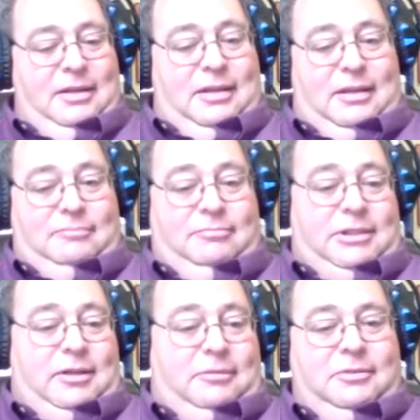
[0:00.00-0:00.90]
nobody
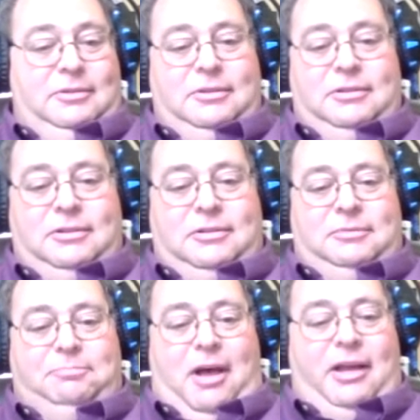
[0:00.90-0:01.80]
came by and said,
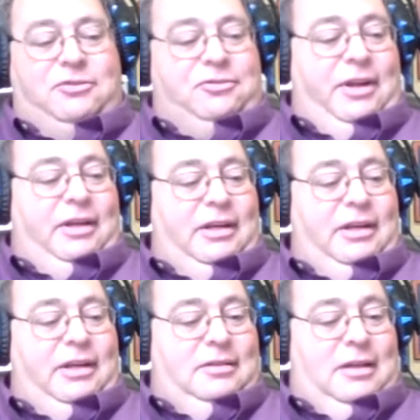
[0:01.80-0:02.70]
hey, I want
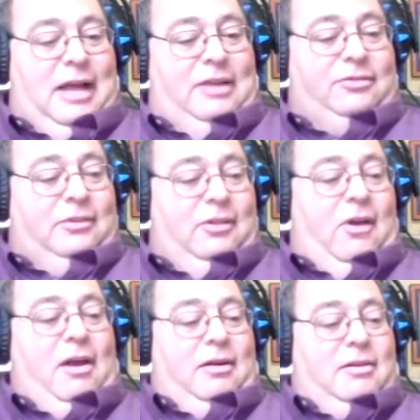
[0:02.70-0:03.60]
to ask a
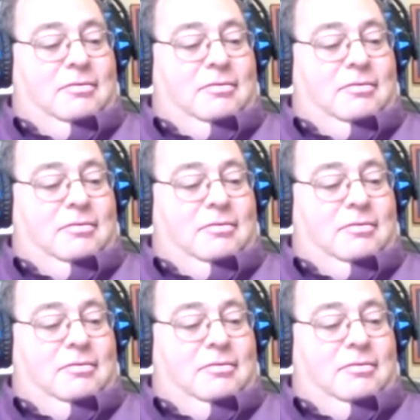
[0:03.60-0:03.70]
lawyer.